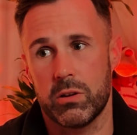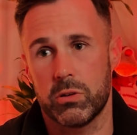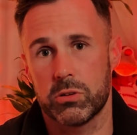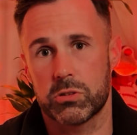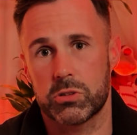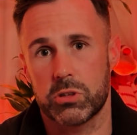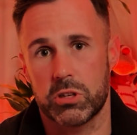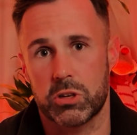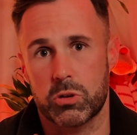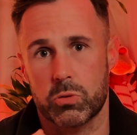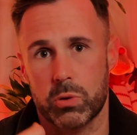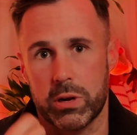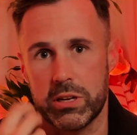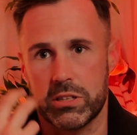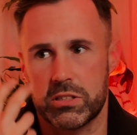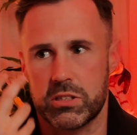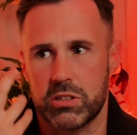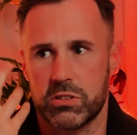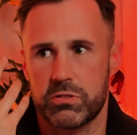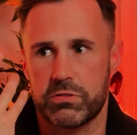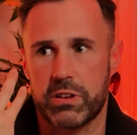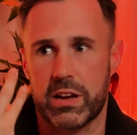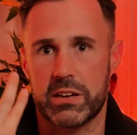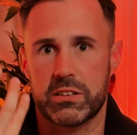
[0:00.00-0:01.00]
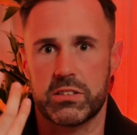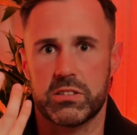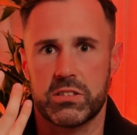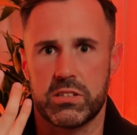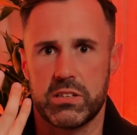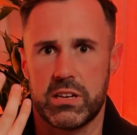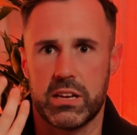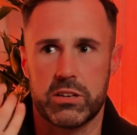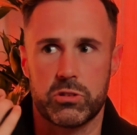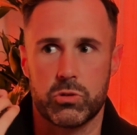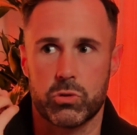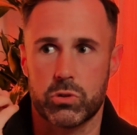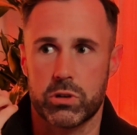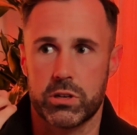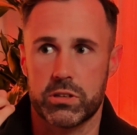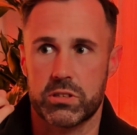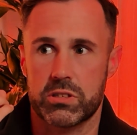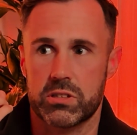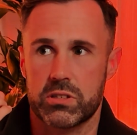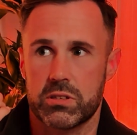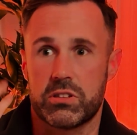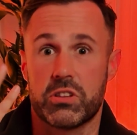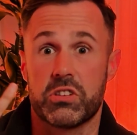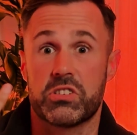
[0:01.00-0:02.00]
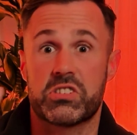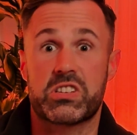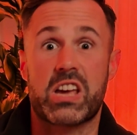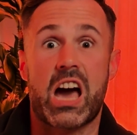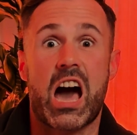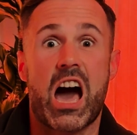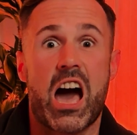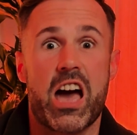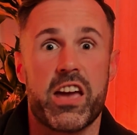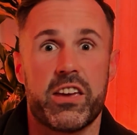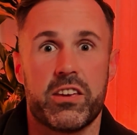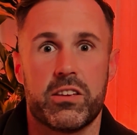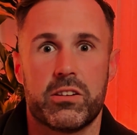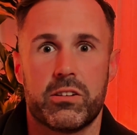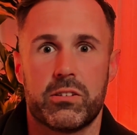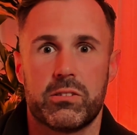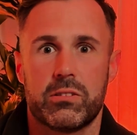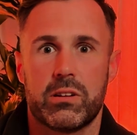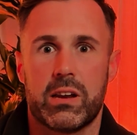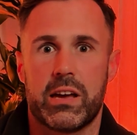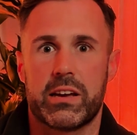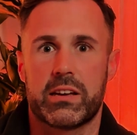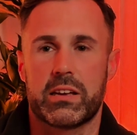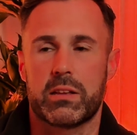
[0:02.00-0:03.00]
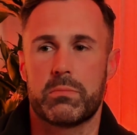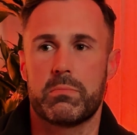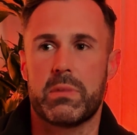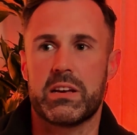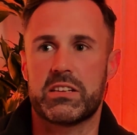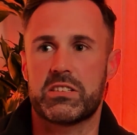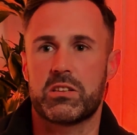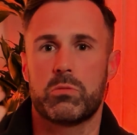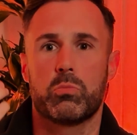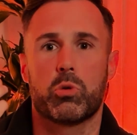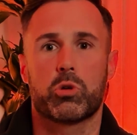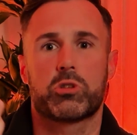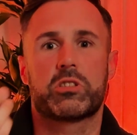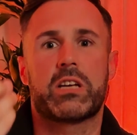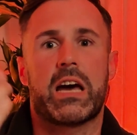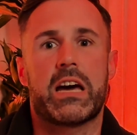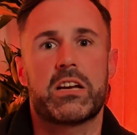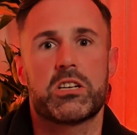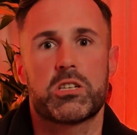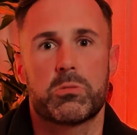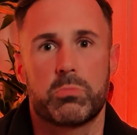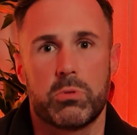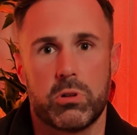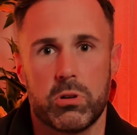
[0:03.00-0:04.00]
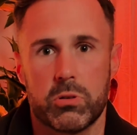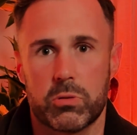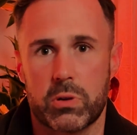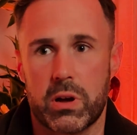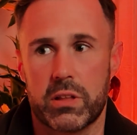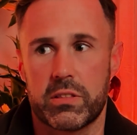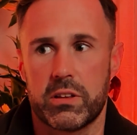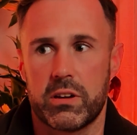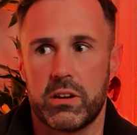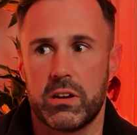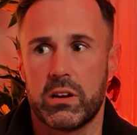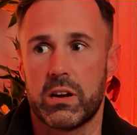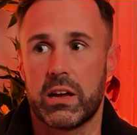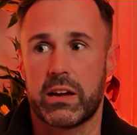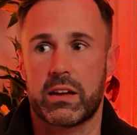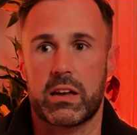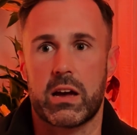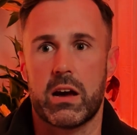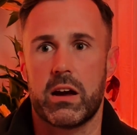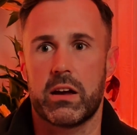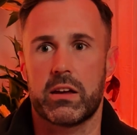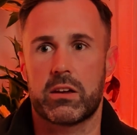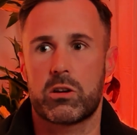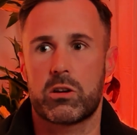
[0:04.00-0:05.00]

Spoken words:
also it creates this fantasy that you're this guy, you know? Like, it makes it more tangible rather than like, I